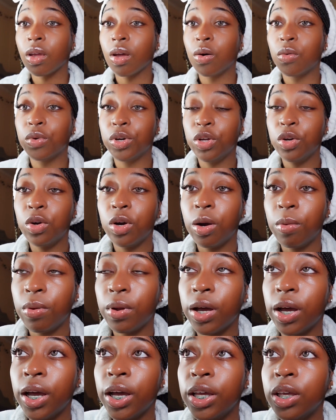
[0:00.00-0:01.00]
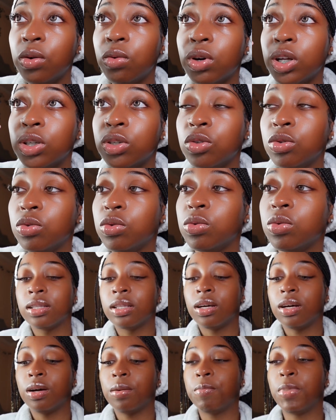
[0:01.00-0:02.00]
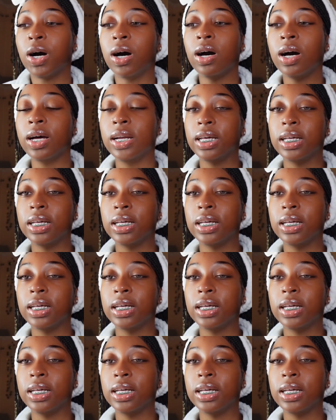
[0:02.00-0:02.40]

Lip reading: When you are applying, you want to, the bond